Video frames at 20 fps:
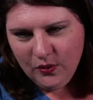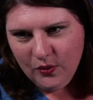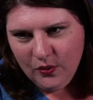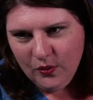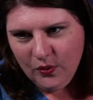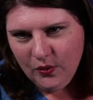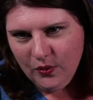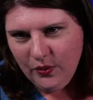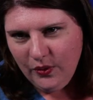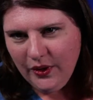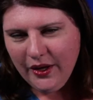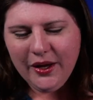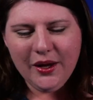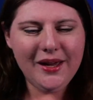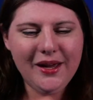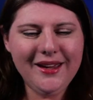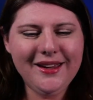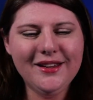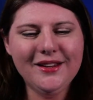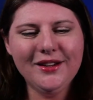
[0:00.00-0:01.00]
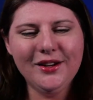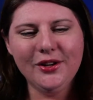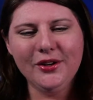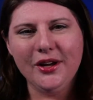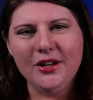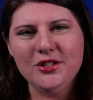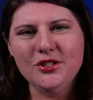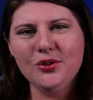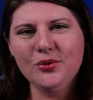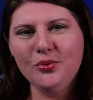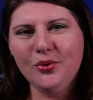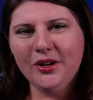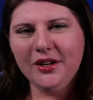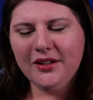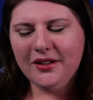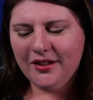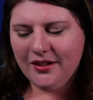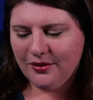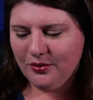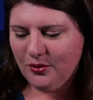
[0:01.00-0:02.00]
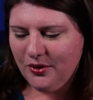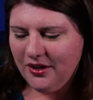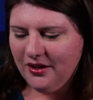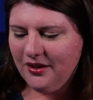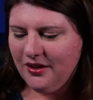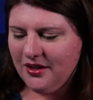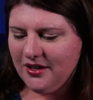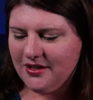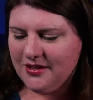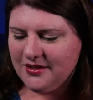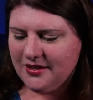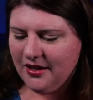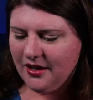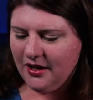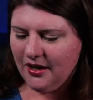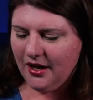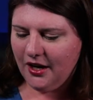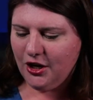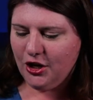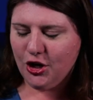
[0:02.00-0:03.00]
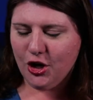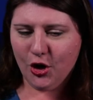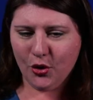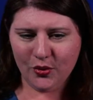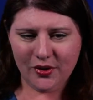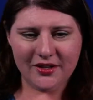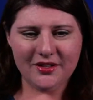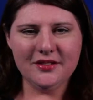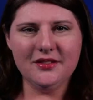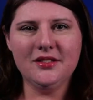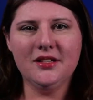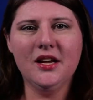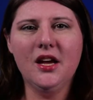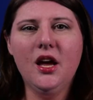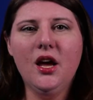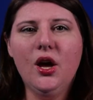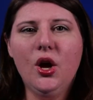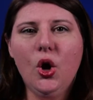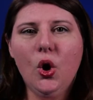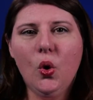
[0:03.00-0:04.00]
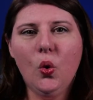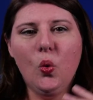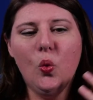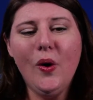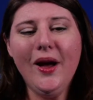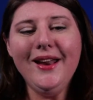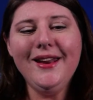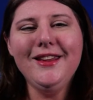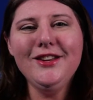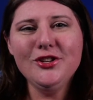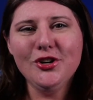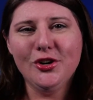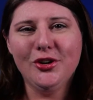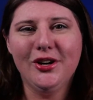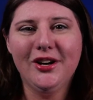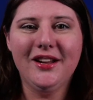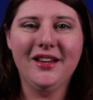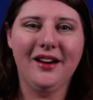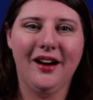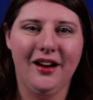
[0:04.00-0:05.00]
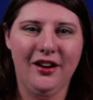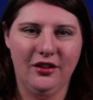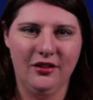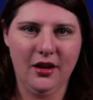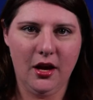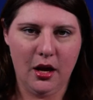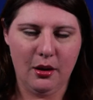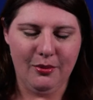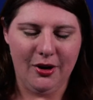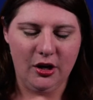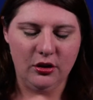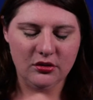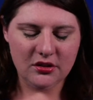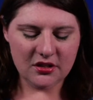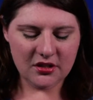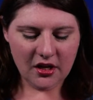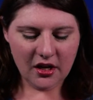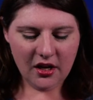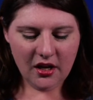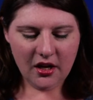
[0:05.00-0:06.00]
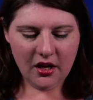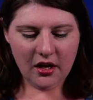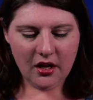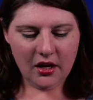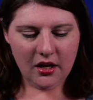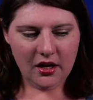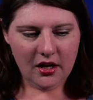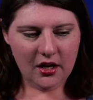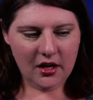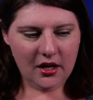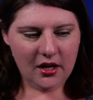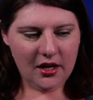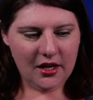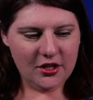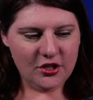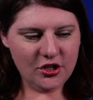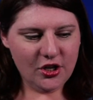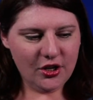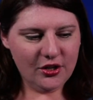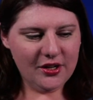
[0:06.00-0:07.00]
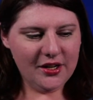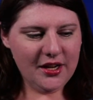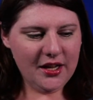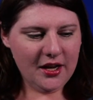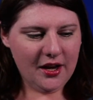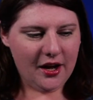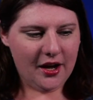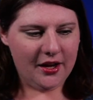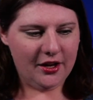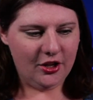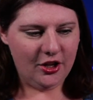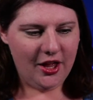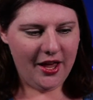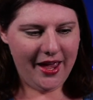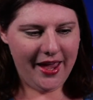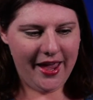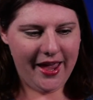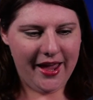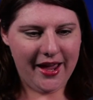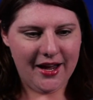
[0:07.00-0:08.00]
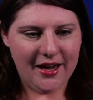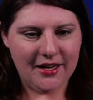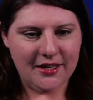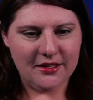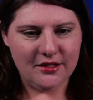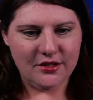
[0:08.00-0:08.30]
okay, so one of the things that I noticed when Eternity Isle came out, Eternity Isle had